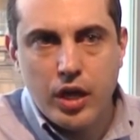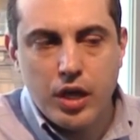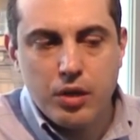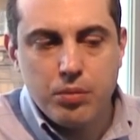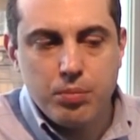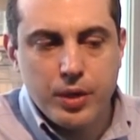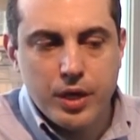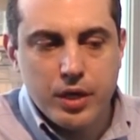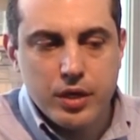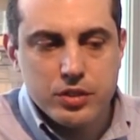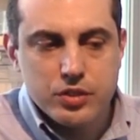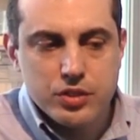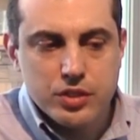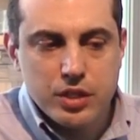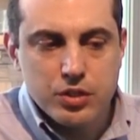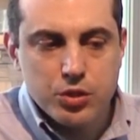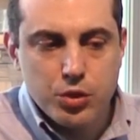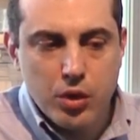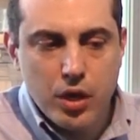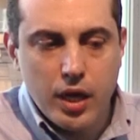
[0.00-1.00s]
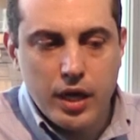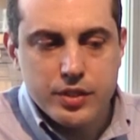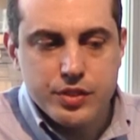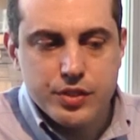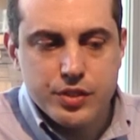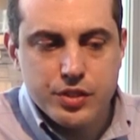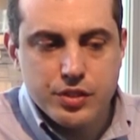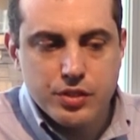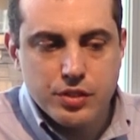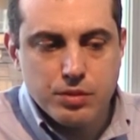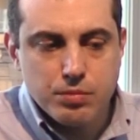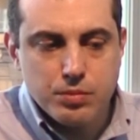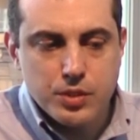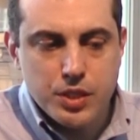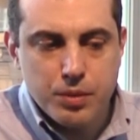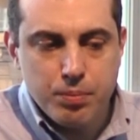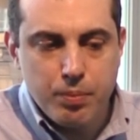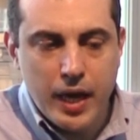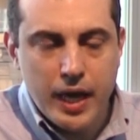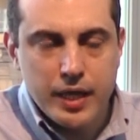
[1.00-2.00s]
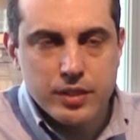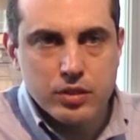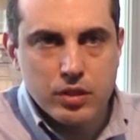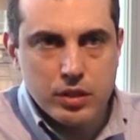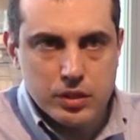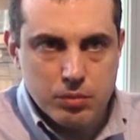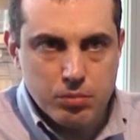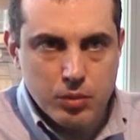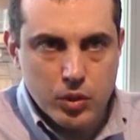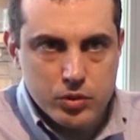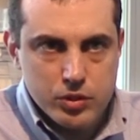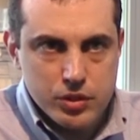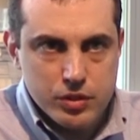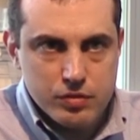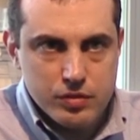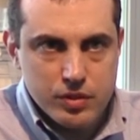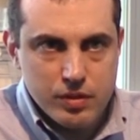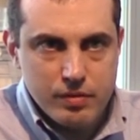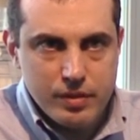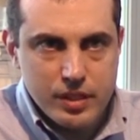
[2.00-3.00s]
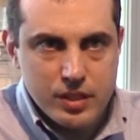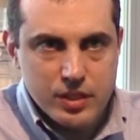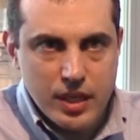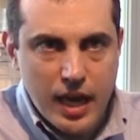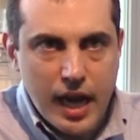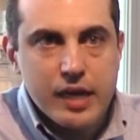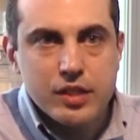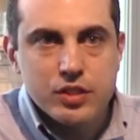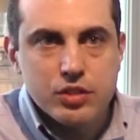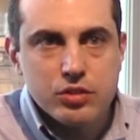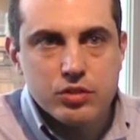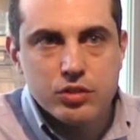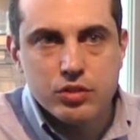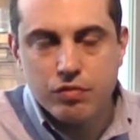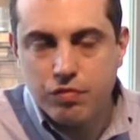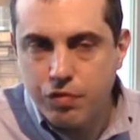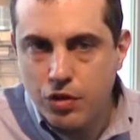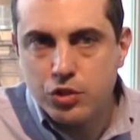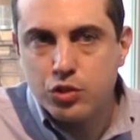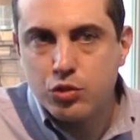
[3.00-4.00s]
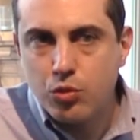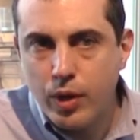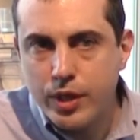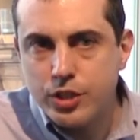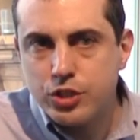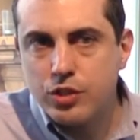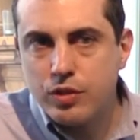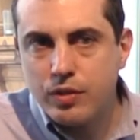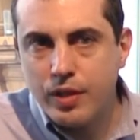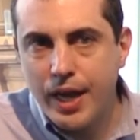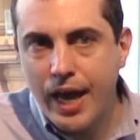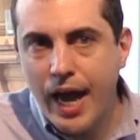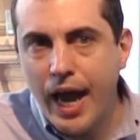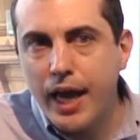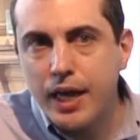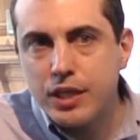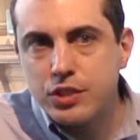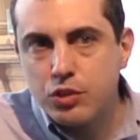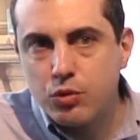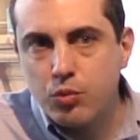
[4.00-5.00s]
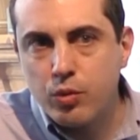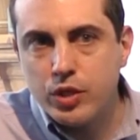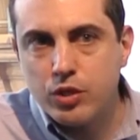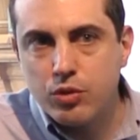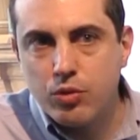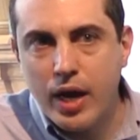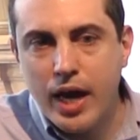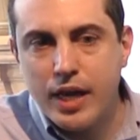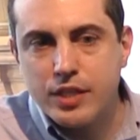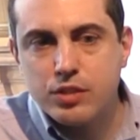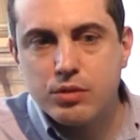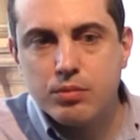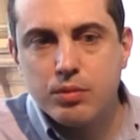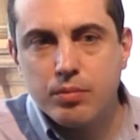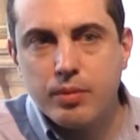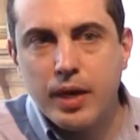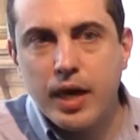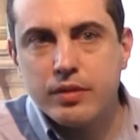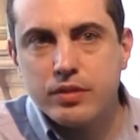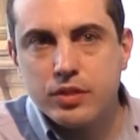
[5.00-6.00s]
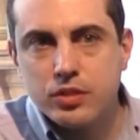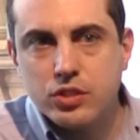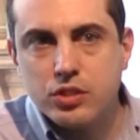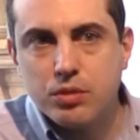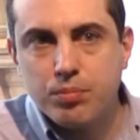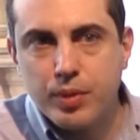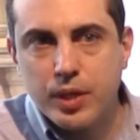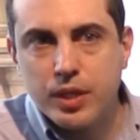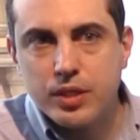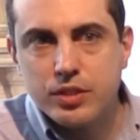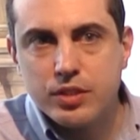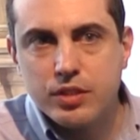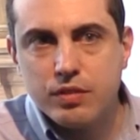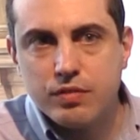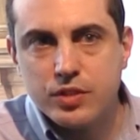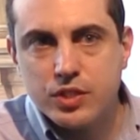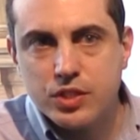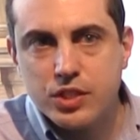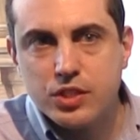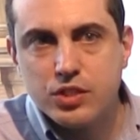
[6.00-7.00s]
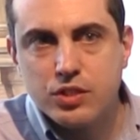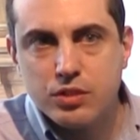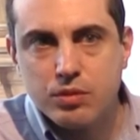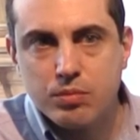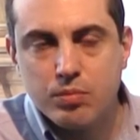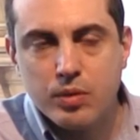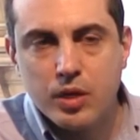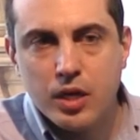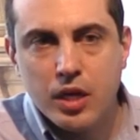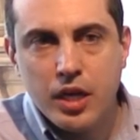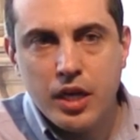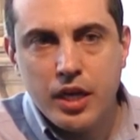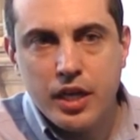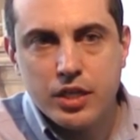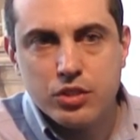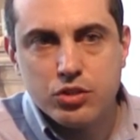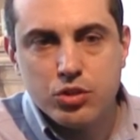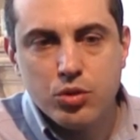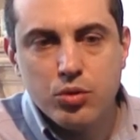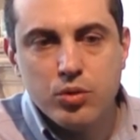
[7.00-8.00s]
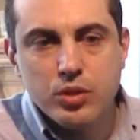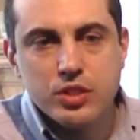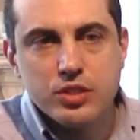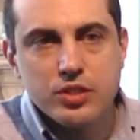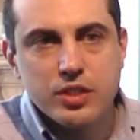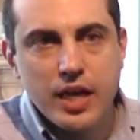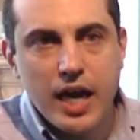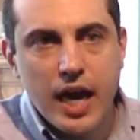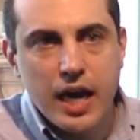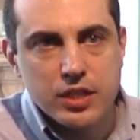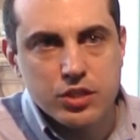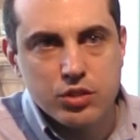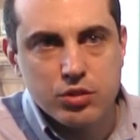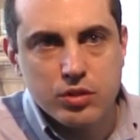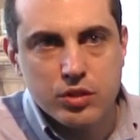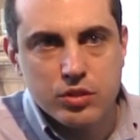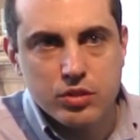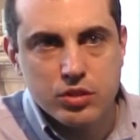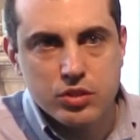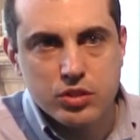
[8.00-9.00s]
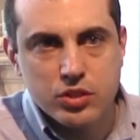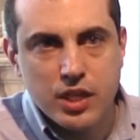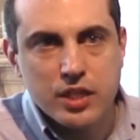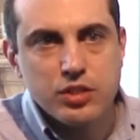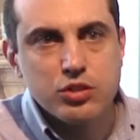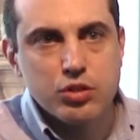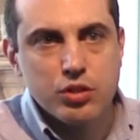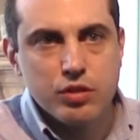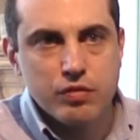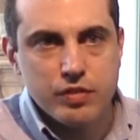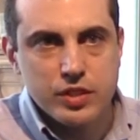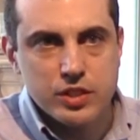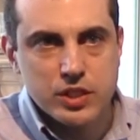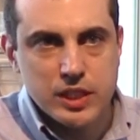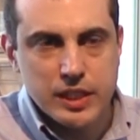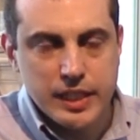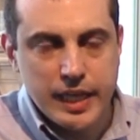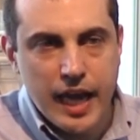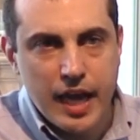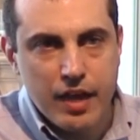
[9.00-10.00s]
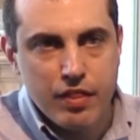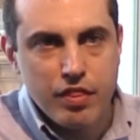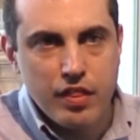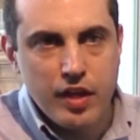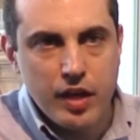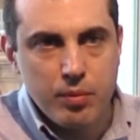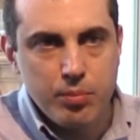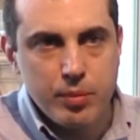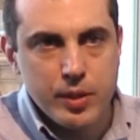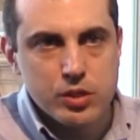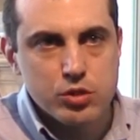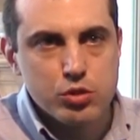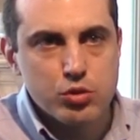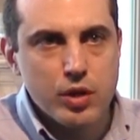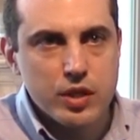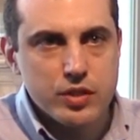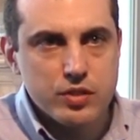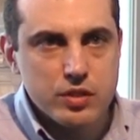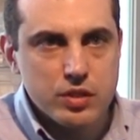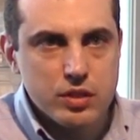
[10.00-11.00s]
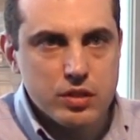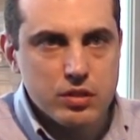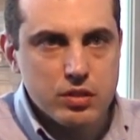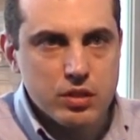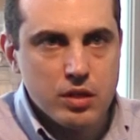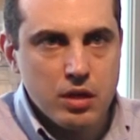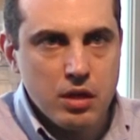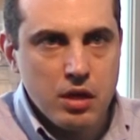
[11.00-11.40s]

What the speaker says: And because centralized systems depend on the motives of these actors, the first question they ask when you ask them about the stability of a system is, who is the actor at the center of it and can they be trusted?